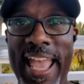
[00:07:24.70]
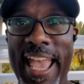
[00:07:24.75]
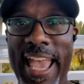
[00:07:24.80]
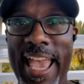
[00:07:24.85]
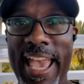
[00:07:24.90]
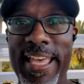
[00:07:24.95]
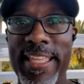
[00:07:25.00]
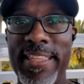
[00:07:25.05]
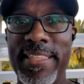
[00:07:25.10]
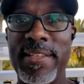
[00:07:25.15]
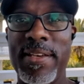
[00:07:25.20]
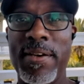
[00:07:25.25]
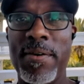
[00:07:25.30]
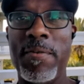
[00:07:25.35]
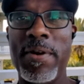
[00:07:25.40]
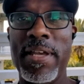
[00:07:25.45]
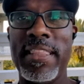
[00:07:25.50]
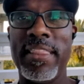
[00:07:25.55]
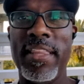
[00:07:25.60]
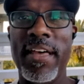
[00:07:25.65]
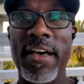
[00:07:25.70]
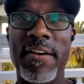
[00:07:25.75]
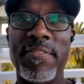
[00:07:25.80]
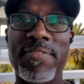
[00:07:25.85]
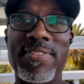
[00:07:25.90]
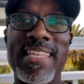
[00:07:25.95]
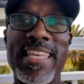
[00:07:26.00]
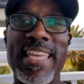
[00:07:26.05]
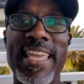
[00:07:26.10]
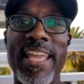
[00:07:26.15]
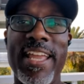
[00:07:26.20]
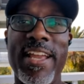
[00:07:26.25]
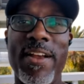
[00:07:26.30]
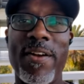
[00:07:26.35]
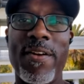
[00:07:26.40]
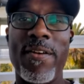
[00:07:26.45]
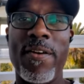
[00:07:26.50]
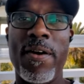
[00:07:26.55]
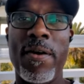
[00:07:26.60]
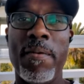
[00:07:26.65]
And we love to
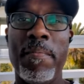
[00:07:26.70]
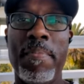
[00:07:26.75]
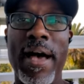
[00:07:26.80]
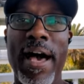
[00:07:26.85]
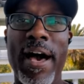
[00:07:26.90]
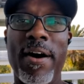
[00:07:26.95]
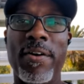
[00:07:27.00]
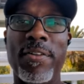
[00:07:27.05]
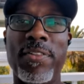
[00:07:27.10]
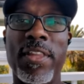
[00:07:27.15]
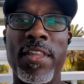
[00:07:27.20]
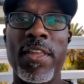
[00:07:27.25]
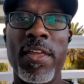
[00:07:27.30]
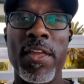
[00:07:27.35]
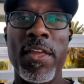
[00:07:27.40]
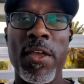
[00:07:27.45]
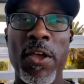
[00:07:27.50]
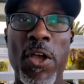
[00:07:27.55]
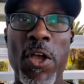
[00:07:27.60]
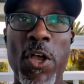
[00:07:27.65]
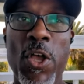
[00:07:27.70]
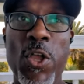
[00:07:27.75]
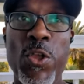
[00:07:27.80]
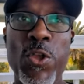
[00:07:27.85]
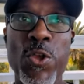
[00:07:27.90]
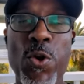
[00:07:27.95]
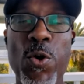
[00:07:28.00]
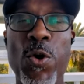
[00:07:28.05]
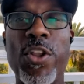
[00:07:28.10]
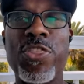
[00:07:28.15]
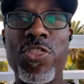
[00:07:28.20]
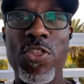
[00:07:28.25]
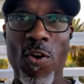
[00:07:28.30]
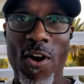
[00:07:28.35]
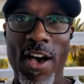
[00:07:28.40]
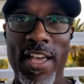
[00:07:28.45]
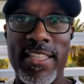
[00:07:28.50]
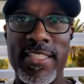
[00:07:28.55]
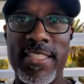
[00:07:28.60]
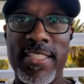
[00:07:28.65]
hear about your
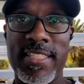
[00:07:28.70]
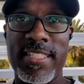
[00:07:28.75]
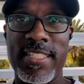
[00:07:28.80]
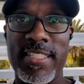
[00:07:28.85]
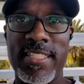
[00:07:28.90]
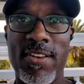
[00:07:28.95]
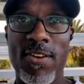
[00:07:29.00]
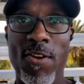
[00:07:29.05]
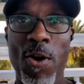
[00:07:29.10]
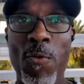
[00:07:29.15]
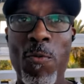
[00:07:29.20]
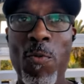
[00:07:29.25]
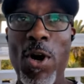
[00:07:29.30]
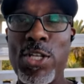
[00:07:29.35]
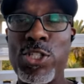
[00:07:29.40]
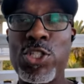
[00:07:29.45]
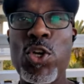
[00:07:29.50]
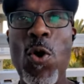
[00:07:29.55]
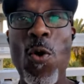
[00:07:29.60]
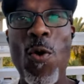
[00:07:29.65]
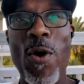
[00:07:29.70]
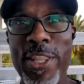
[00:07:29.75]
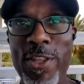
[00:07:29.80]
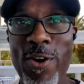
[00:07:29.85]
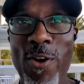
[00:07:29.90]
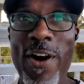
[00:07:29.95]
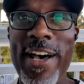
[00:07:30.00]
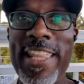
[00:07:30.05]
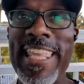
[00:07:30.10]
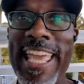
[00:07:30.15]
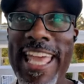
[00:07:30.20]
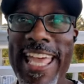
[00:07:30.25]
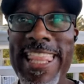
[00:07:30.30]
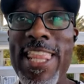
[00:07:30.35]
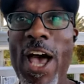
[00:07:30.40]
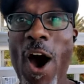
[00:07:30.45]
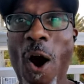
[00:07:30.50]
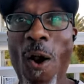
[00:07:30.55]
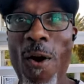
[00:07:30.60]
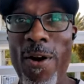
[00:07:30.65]
thoughts of what's going on
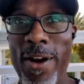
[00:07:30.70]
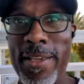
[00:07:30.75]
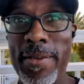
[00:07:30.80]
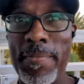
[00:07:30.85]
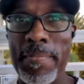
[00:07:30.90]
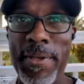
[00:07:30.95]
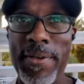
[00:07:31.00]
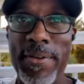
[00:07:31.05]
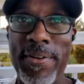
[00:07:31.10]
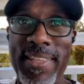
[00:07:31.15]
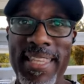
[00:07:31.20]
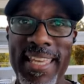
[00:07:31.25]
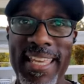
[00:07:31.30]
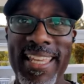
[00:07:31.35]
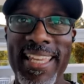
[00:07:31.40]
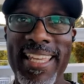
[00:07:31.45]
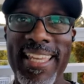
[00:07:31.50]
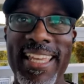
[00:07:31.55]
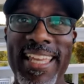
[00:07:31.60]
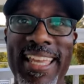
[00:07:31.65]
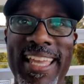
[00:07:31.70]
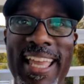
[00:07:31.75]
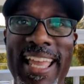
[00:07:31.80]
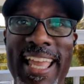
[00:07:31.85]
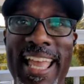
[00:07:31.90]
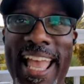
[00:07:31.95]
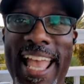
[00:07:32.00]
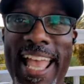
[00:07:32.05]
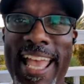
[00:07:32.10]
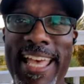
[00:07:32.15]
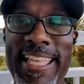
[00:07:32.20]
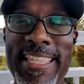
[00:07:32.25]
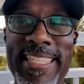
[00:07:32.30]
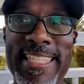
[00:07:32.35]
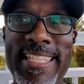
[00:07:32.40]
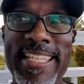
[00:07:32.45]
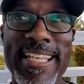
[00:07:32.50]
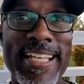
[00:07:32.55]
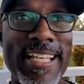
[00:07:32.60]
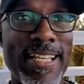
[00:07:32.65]
in our community.
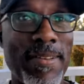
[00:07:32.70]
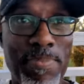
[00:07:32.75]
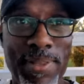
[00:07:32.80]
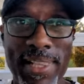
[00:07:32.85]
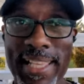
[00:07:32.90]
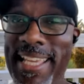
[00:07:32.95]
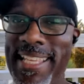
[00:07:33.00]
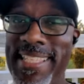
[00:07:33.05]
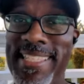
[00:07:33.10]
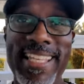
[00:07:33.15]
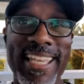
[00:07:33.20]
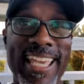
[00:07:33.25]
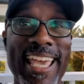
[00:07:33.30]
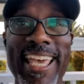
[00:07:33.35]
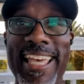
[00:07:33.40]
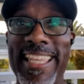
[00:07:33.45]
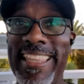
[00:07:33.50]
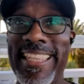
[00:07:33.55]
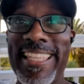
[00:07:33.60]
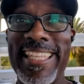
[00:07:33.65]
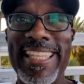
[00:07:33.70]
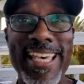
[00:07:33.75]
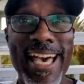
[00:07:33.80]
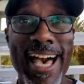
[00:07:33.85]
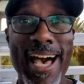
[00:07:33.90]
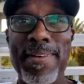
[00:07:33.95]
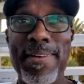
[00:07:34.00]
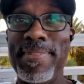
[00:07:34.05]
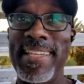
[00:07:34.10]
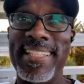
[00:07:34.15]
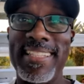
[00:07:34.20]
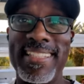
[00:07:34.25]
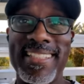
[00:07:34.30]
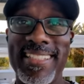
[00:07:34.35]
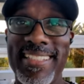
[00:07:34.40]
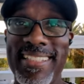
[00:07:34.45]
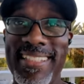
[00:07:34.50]
And uh, please, again, comment.